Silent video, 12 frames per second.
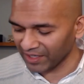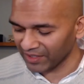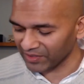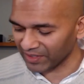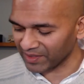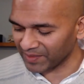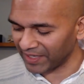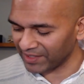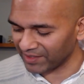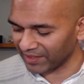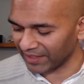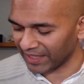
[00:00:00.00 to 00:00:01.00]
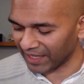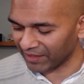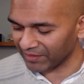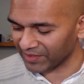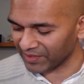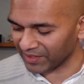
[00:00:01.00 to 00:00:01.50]
So that's basically how
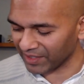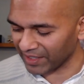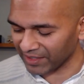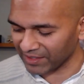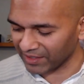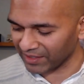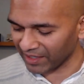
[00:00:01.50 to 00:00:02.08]
this is connected.